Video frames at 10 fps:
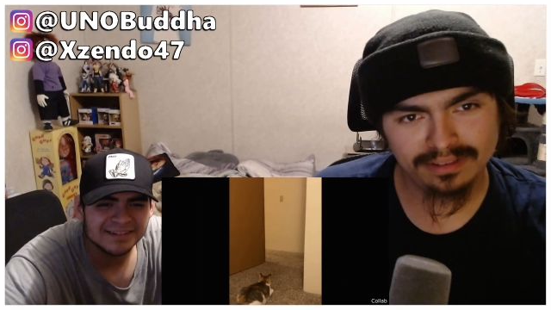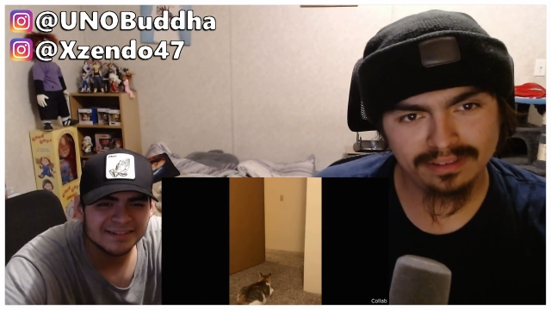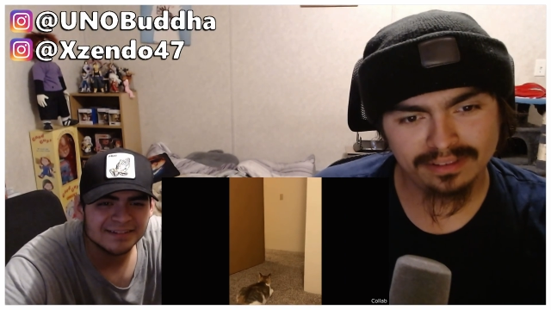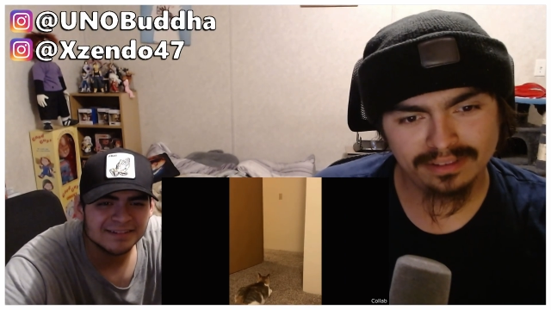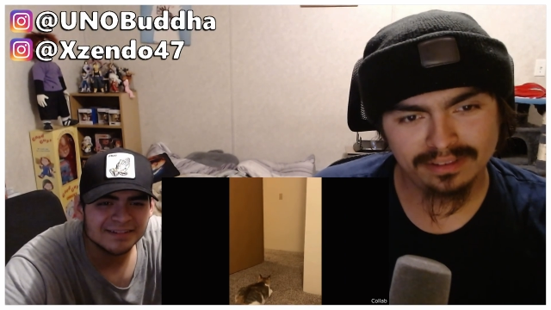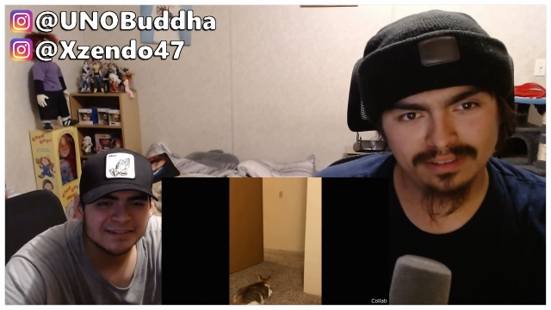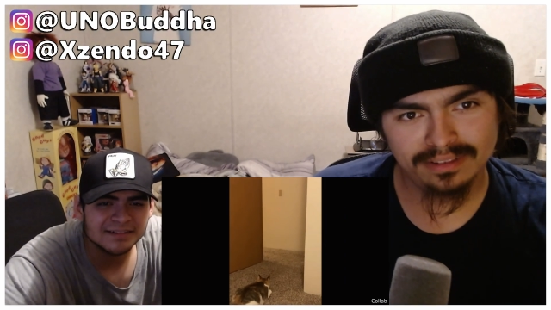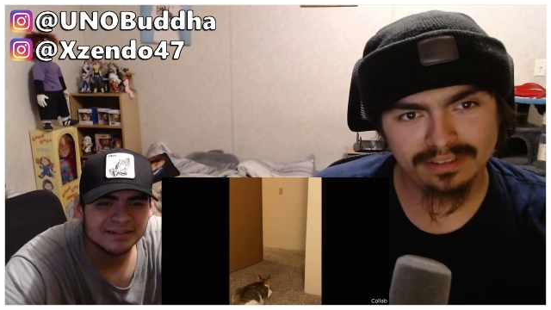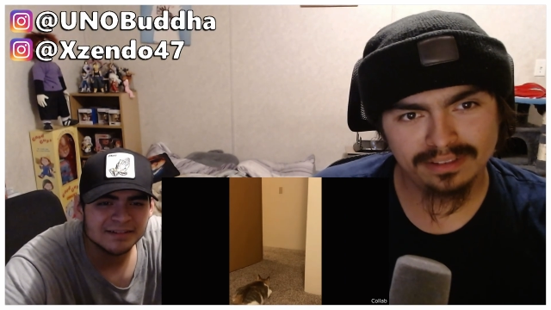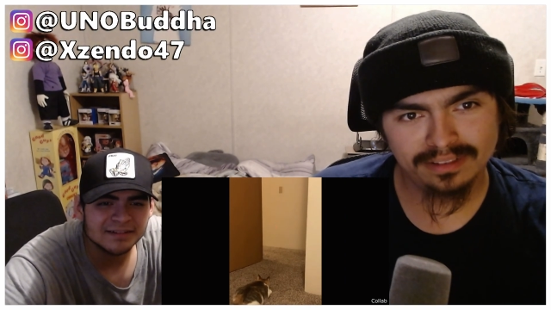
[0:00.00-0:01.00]

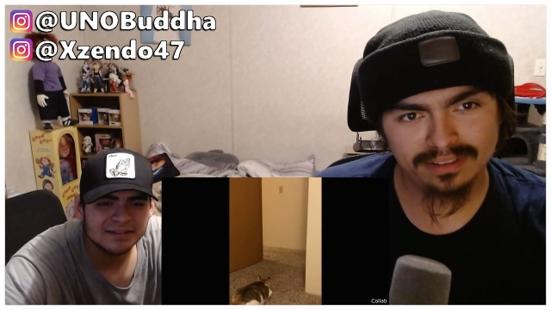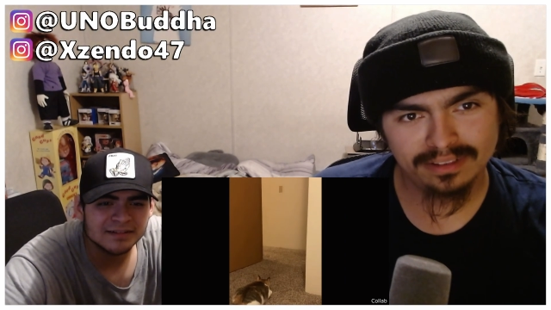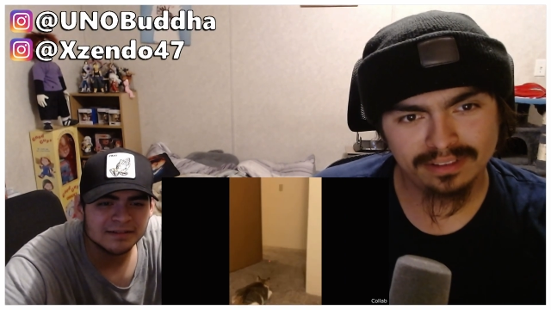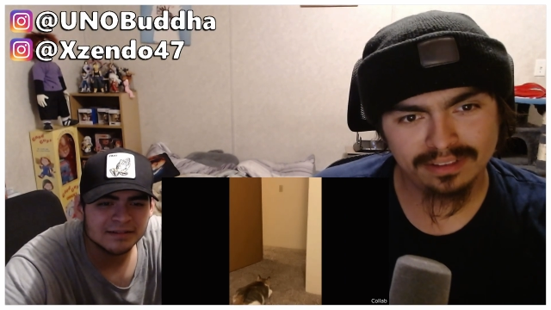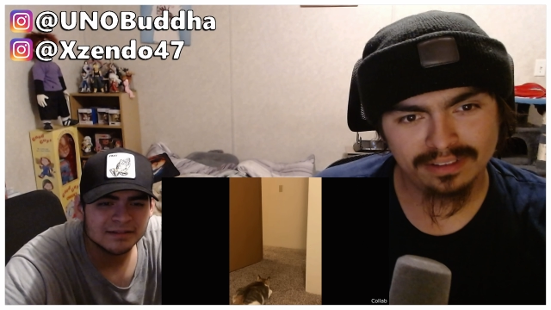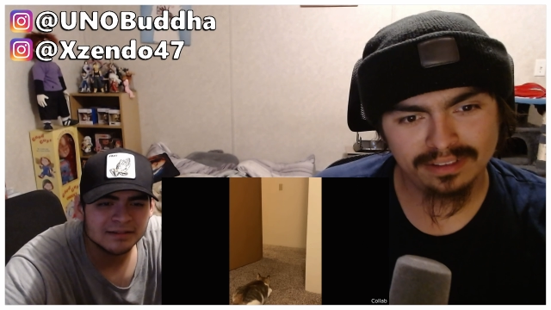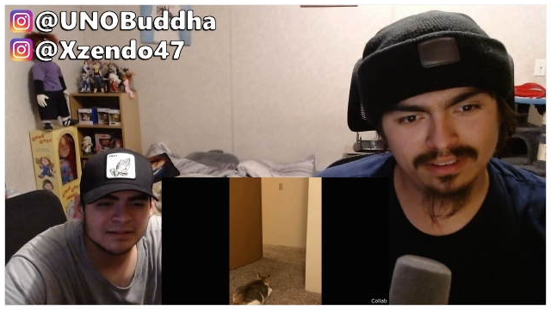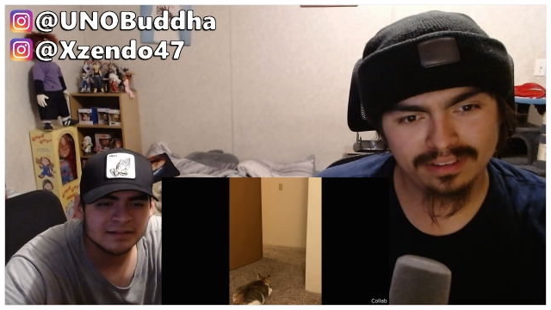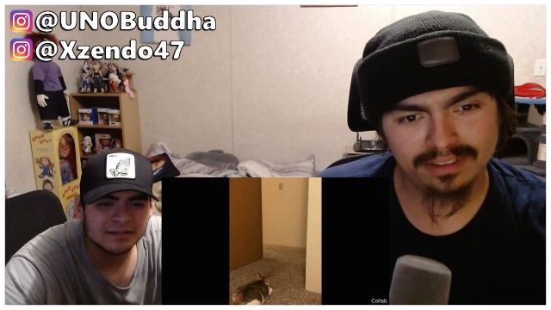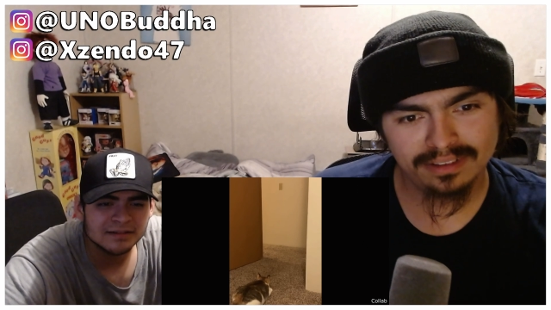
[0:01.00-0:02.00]

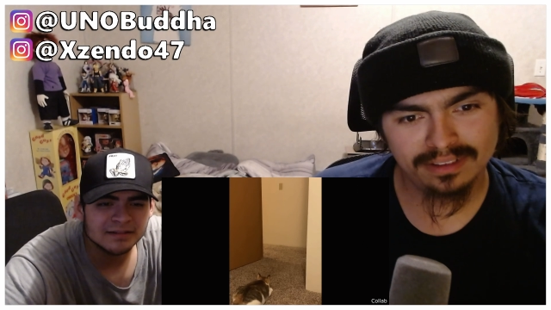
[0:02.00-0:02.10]
No one is speaking in this clip.